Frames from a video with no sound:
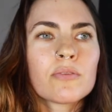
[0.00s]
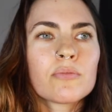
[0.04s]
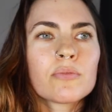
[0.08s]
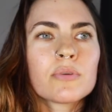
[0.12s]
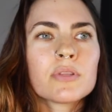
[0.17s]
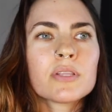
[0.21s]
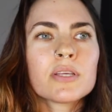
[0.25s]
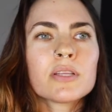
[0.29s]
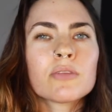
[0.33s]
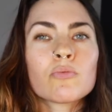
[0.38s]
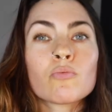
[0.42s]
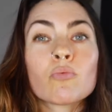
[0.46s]

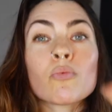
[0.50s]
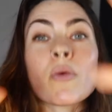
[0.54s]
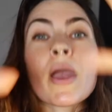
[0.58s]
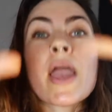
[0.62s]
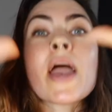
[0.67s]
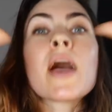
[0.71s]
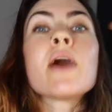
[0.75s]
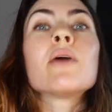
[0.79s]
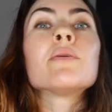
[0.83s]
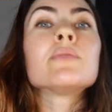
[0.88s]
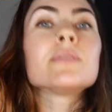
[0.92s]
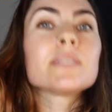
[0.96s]
really
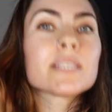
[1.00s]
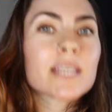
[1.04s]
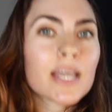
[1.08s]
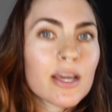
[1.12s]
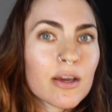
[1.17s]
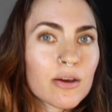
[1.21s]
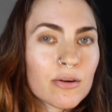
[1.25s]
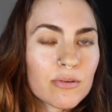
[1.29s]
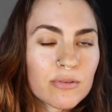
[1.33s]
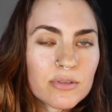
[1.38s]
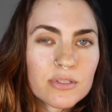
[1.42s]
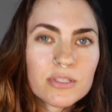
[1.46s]
round
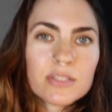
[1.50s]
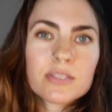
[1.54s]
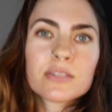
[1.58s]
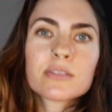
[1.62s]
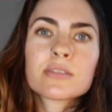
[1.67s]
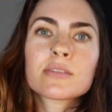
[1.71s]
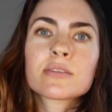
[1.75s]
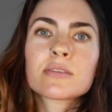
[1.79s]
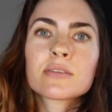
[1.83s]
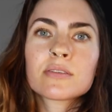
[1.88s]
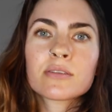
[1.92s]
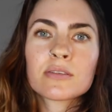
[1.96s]
out,
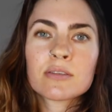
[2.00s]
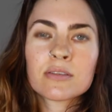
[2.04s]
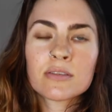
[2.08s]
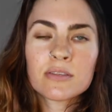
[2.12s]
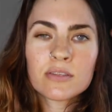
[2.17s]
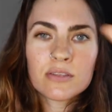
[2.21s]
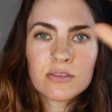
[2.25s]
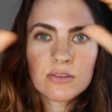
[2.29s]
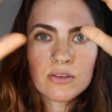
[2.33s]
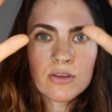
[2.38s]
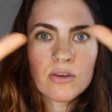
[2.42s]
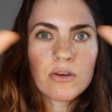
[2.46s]

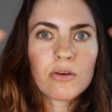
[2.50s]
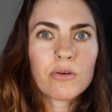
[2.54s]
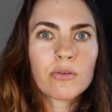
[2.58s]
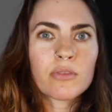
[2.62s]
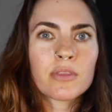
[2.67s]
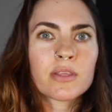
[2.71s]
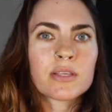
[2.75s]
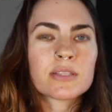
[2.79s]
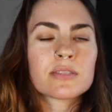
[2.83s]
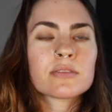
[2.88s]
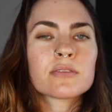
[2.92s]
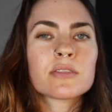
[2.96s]
you know,
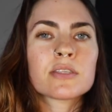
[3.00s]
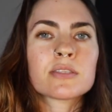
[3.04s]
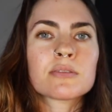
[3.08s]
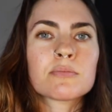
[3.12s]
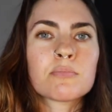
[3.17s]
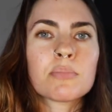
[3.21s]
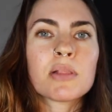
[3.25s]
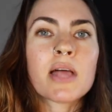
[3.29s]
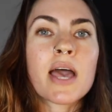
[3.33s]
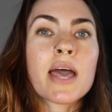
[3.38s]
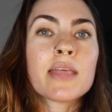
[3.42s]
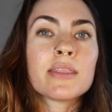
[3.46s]
this
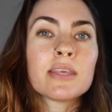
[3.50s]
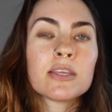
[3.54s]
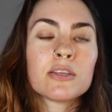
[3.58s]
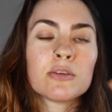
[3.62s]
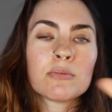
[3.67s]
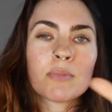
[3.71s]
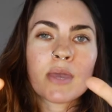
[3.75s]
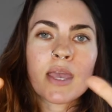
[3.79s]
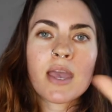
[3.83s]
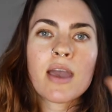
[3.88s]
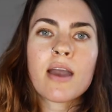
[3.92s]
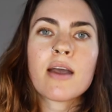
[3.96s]
plan that you
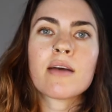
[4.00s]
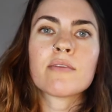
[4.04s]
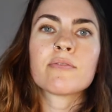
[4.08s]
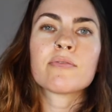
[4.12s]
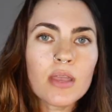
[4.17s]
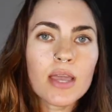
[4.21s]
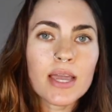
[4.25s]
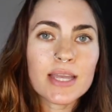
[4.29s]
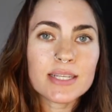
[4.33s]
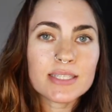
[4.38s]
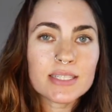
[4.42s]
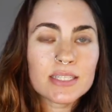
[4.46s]
may have.
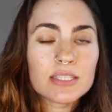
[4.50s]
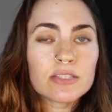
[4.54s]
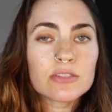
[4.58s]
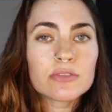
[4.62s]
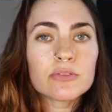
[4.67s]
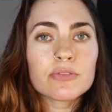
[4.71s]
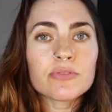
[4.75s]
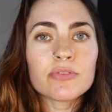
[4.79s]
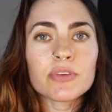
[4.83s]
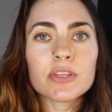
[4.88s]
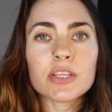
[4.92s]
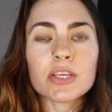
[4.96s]
I did do
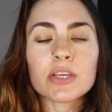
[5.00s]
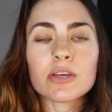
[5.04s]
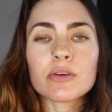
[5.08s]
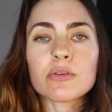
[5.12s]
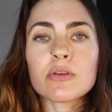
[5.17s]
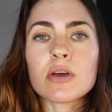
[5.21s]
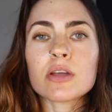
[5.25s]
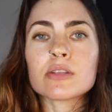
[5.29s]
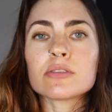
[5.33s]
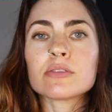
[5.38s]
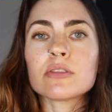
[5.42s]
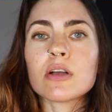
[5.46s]
a video
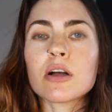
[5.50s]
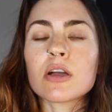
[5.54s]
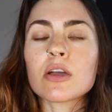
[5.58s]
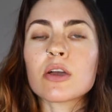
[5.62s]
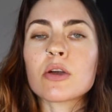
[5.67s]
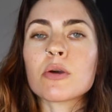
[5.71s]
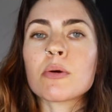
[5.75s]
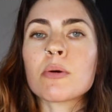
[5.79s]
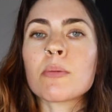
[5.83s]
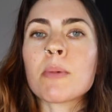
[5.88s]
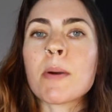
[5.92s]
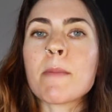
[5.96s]
not too long
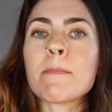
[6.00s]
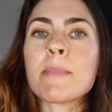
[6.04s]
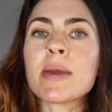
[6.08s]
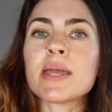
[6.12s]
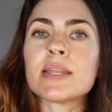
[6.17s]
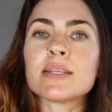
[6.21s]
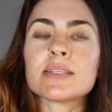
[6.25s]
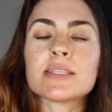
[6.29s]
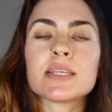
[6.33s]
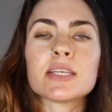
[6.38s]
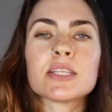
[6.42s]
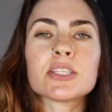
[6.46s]
ago about
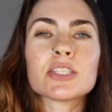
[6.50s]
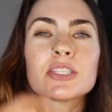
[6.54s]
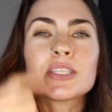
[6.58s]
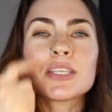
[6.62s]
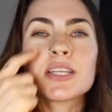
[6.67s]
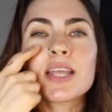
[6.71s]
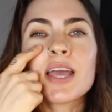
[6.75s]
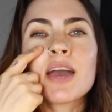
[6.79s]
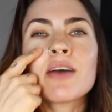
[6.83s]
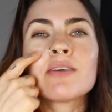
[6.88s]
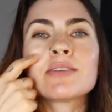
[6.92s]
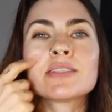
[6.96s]
meditation and
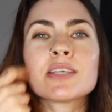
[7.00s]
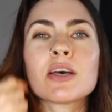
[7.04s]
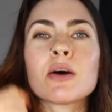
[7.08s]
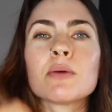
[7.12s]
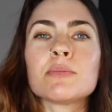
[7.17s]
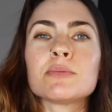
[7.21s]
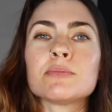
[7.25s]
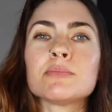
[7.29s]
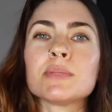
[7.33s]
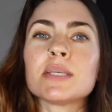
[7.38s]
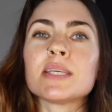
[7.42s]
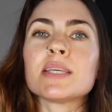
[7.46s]
how it's
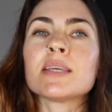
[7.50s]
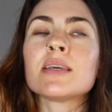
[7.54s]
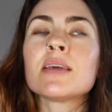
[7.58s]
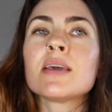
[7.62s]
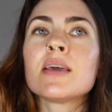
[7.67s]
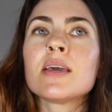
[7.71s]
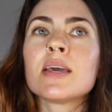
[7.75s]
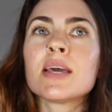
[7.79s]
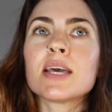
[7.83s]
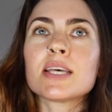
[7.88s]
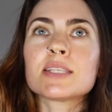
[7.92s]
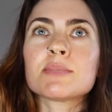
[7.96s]
helped me,
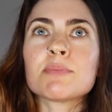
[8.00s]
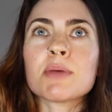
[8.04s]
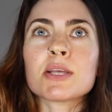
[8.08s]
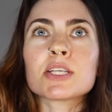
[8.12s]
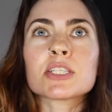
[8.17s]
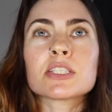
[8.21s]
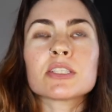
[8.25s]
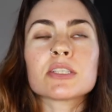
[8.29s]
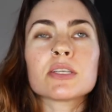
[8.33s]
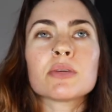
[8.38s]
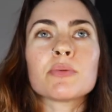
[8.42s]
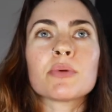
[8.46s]

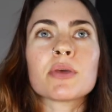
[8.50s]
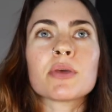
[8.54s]
especially